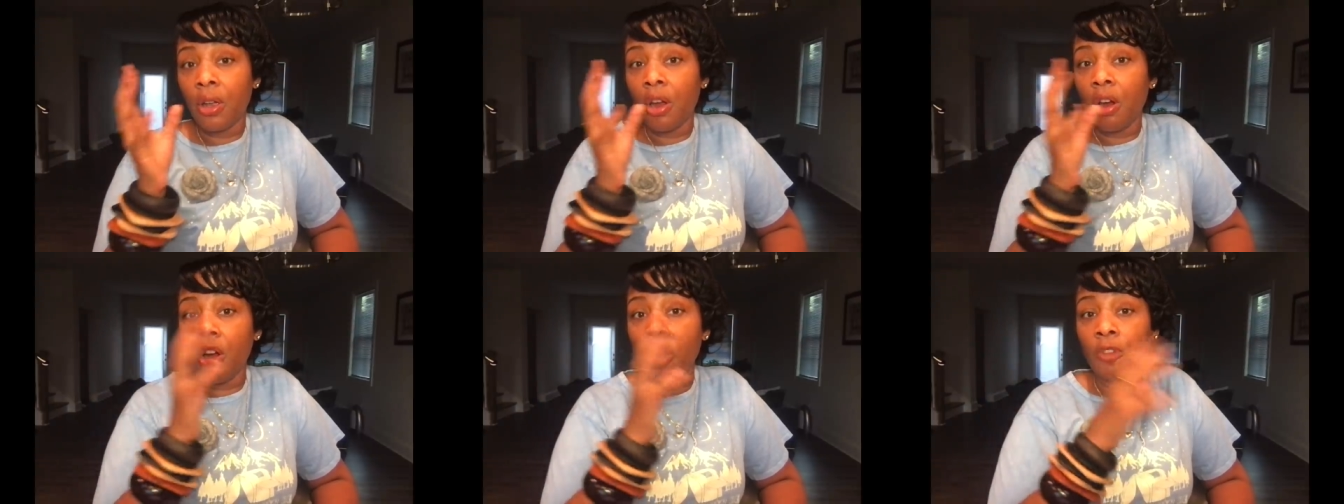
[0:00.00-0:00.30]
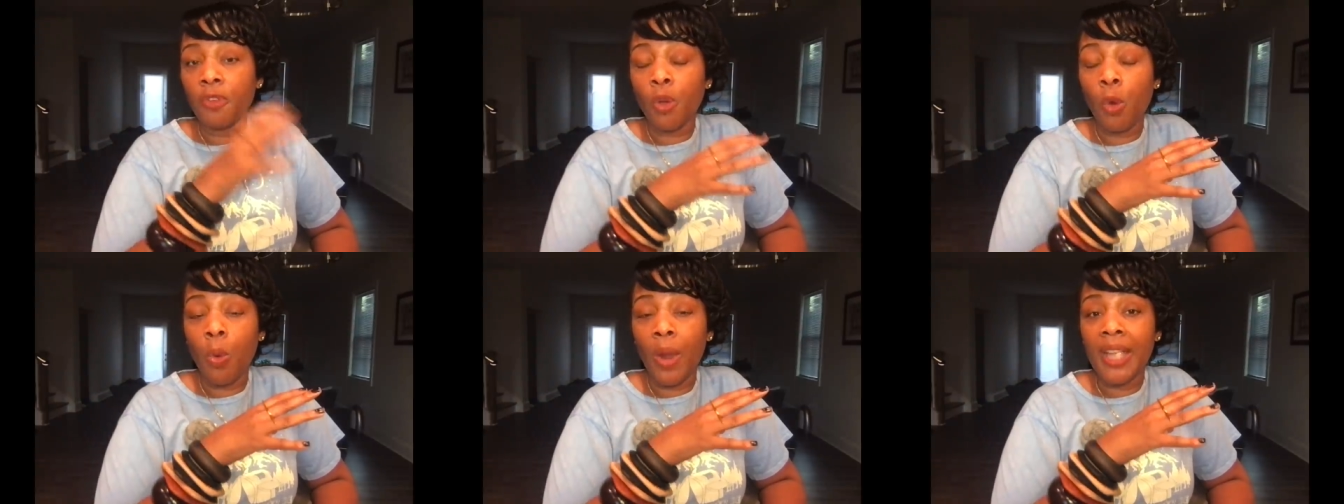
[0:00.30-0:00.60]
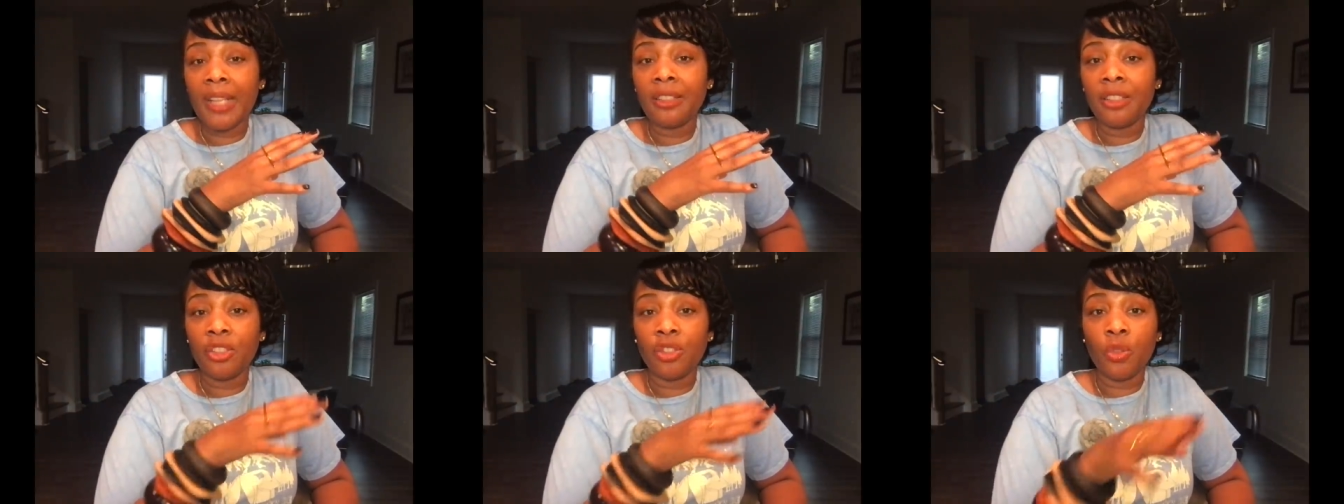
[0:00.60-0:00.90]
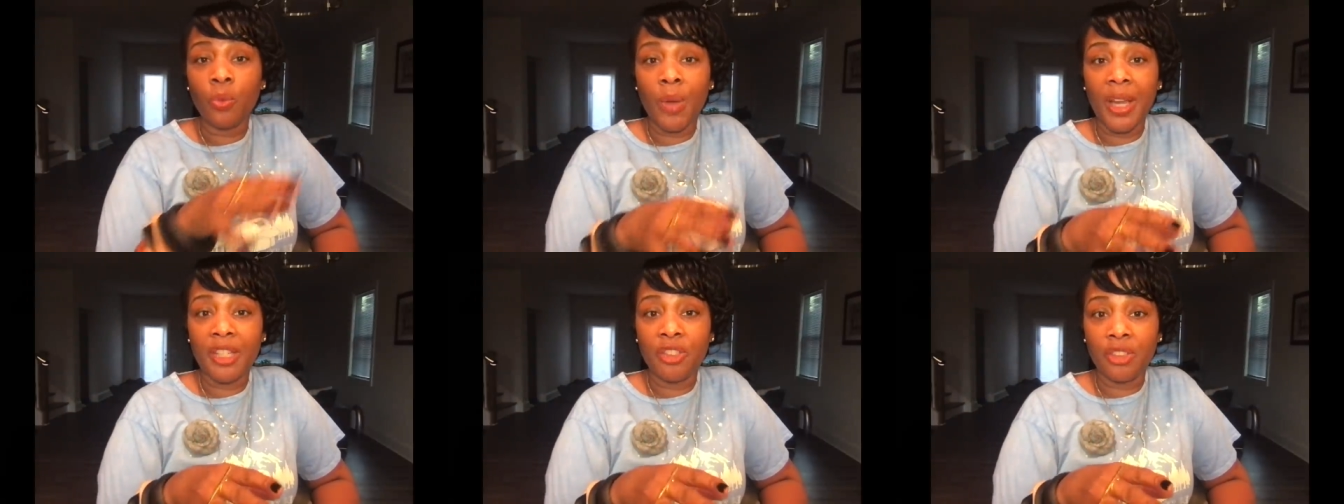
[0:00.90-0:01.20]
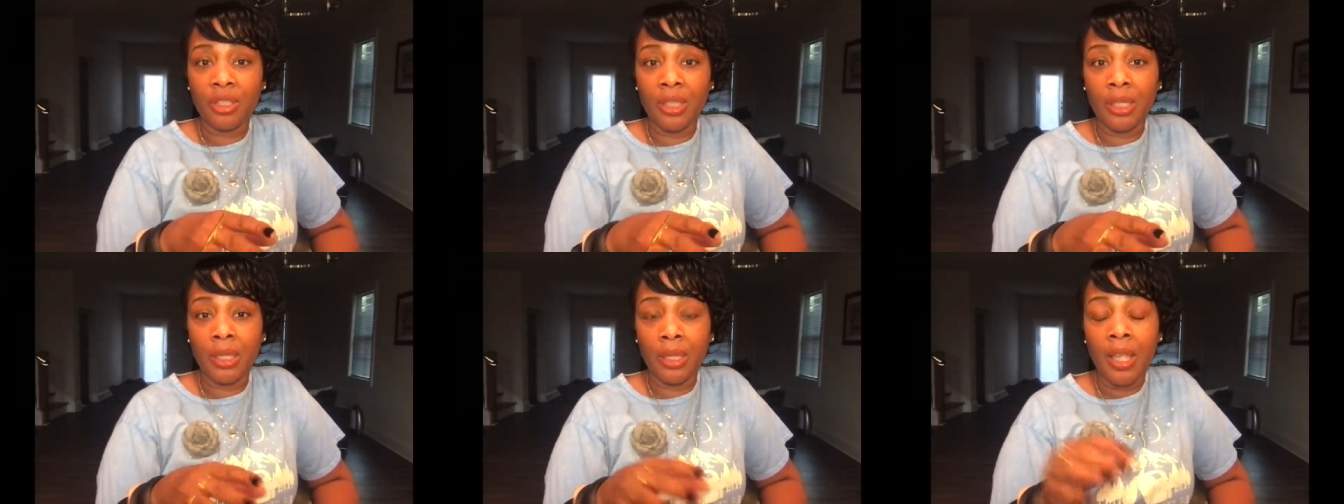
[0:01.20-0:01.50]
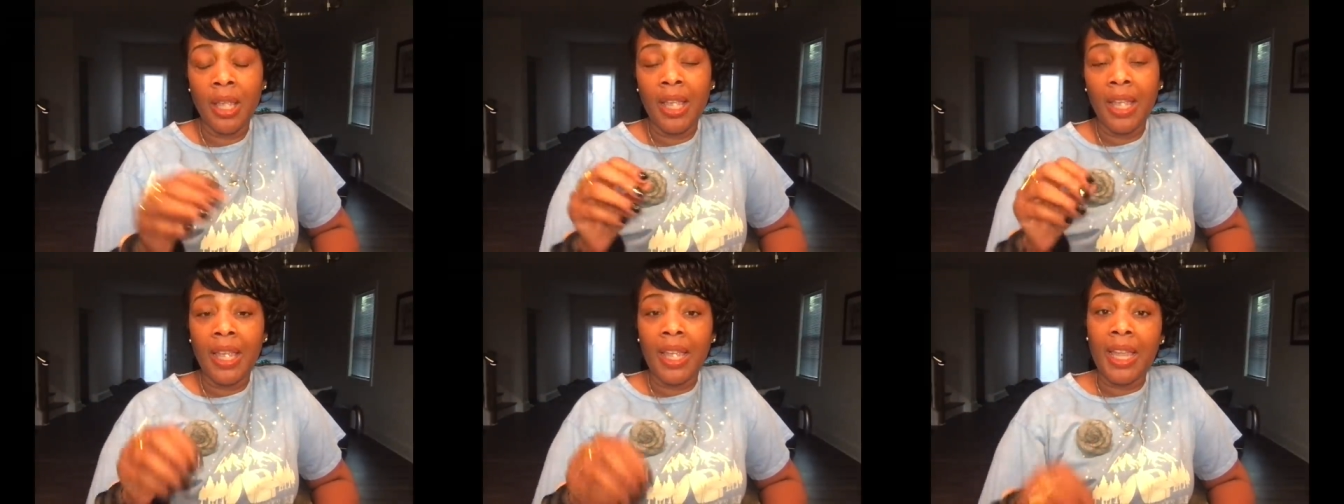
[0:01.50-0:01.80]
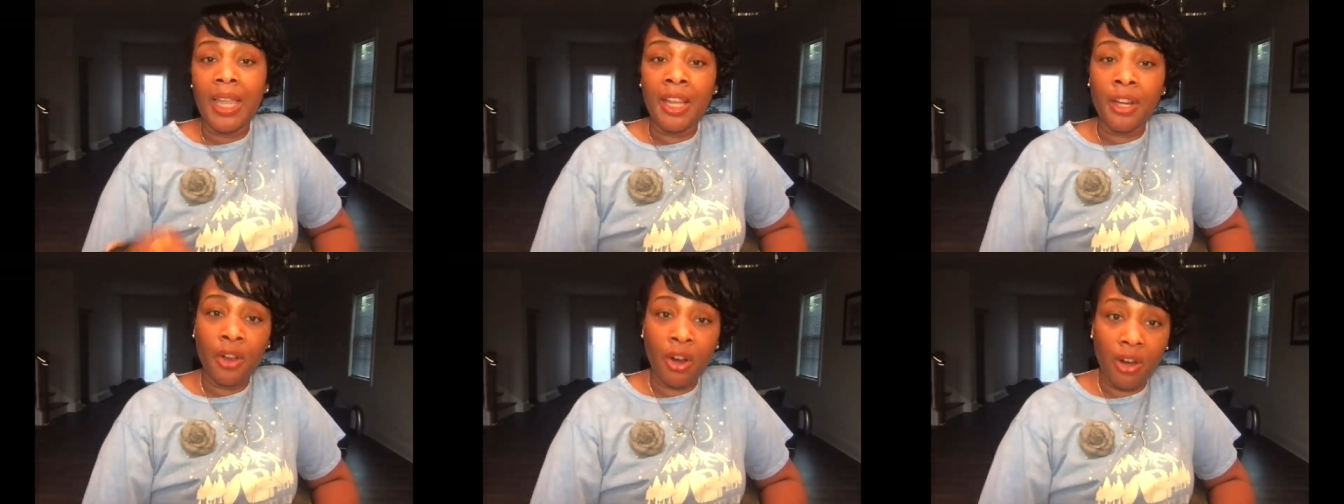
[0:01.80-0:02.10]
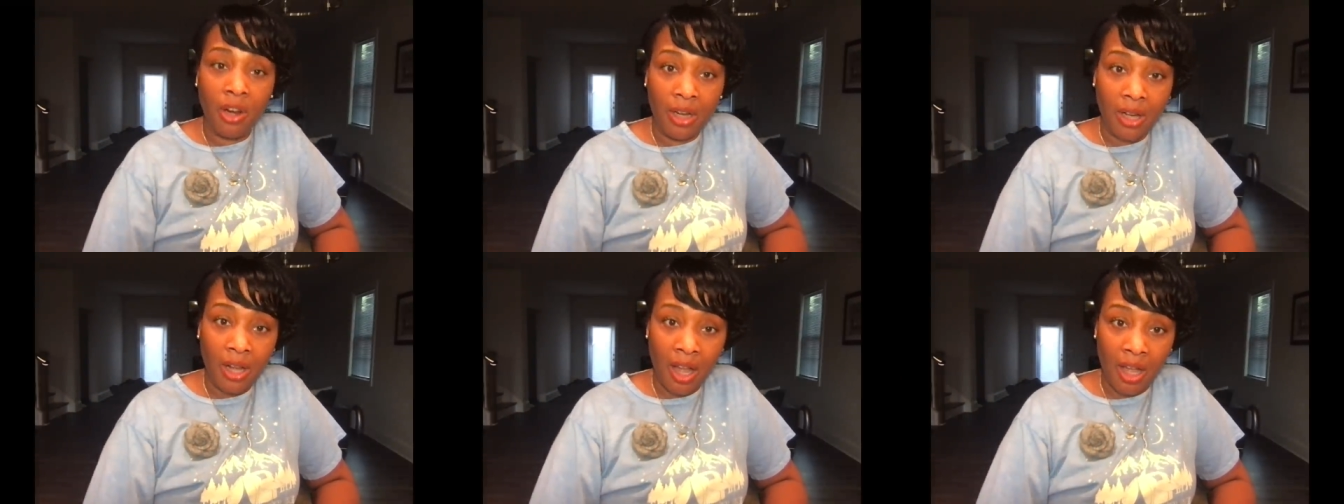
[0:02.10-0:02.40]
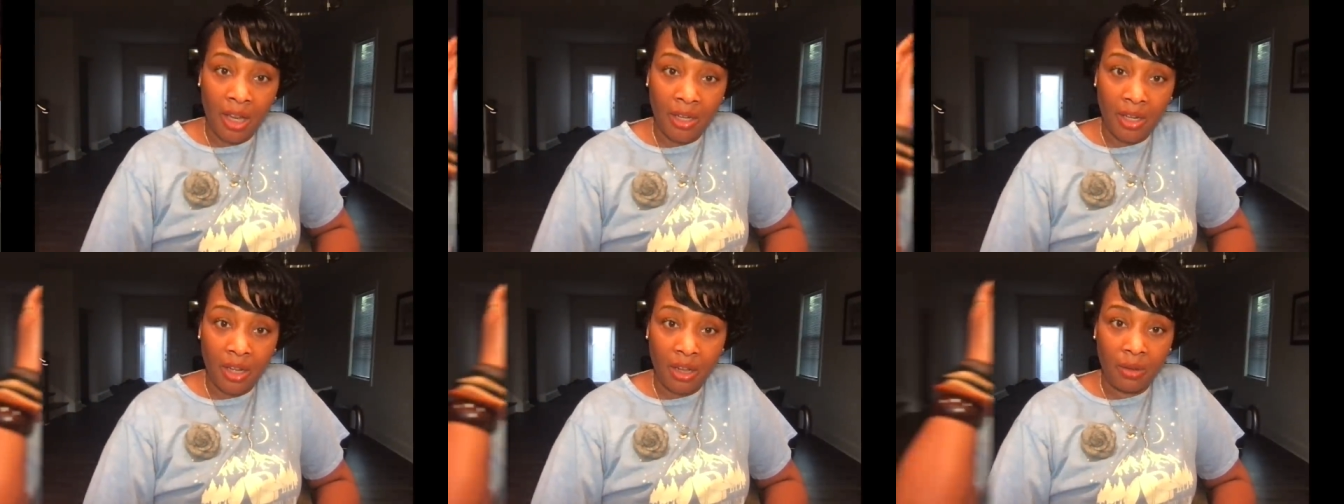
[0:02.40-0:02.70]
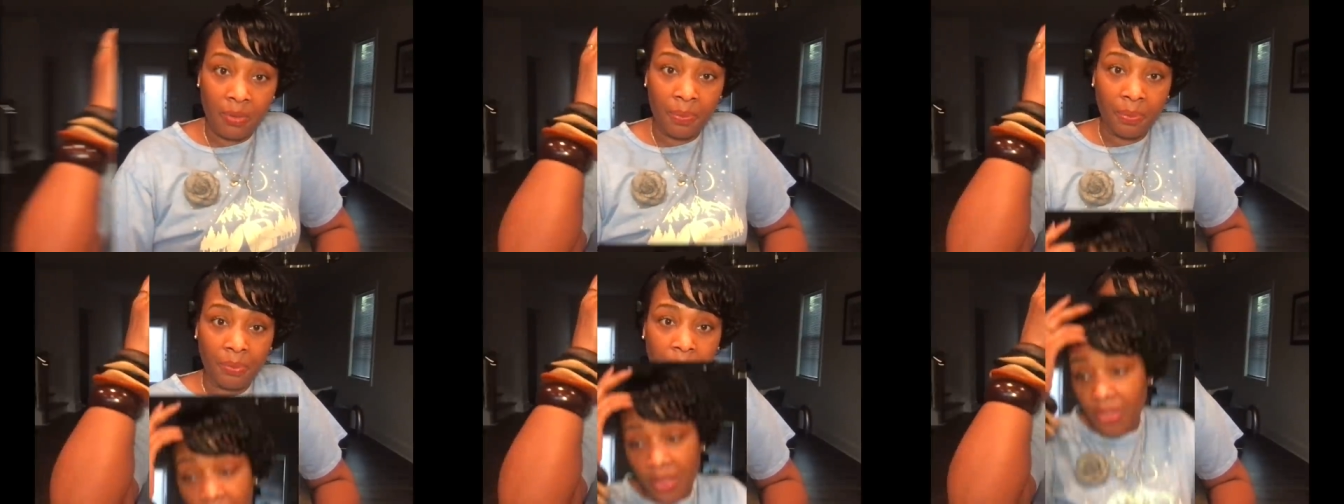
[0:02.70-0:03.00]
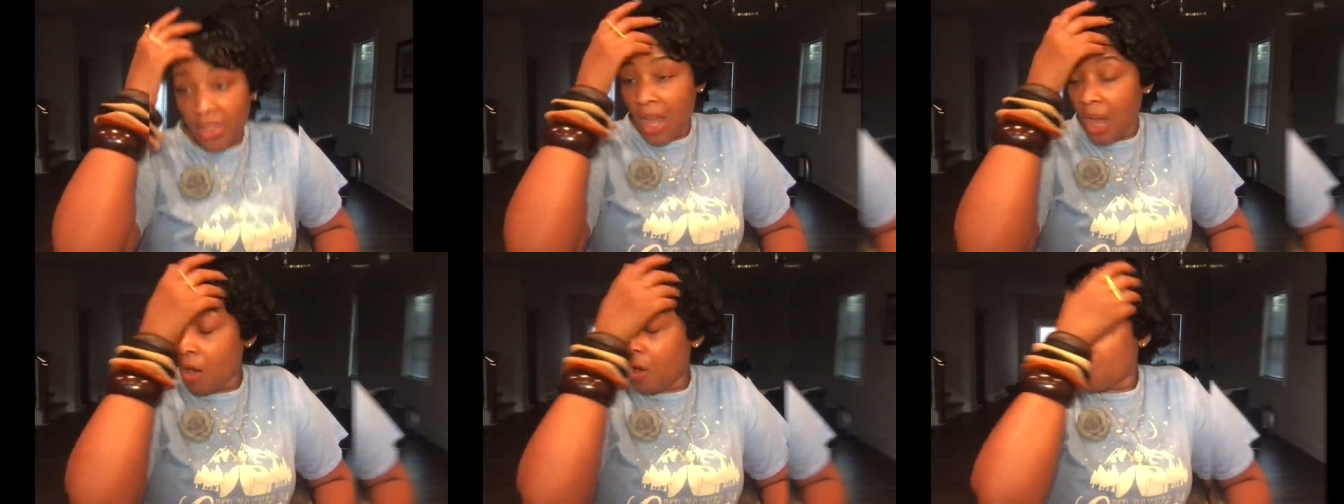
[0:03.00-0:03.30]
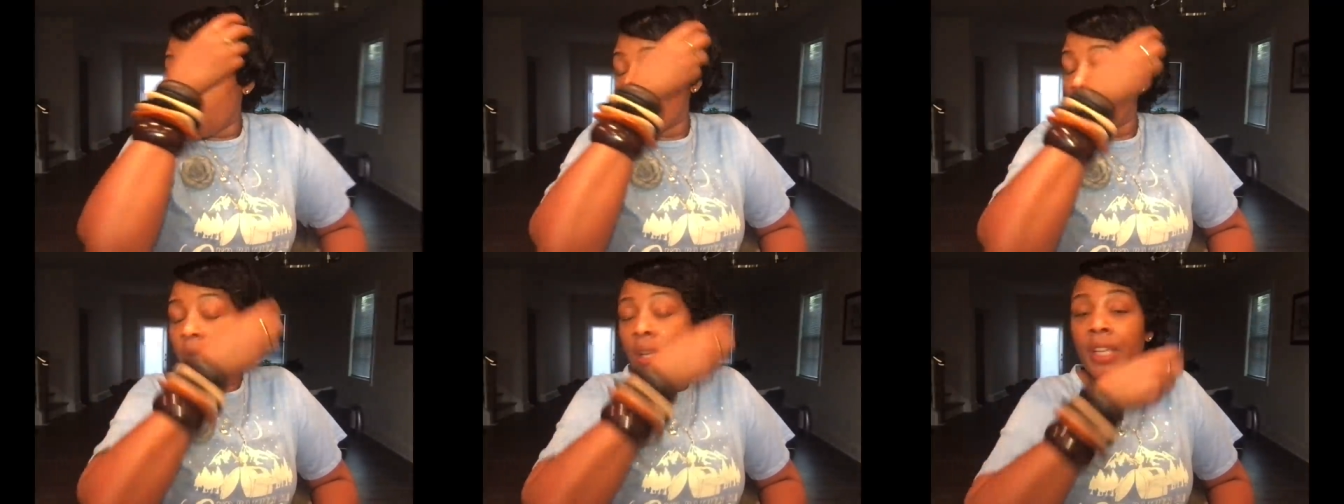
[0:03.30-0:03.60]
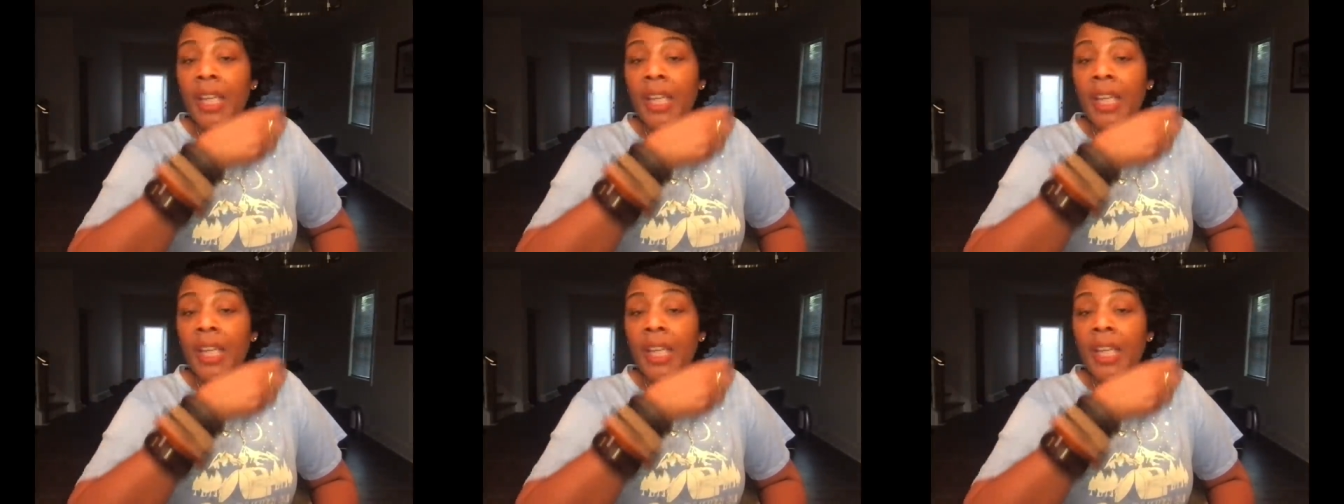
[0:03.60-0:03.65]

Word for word: earthquake situation in her condo. Even though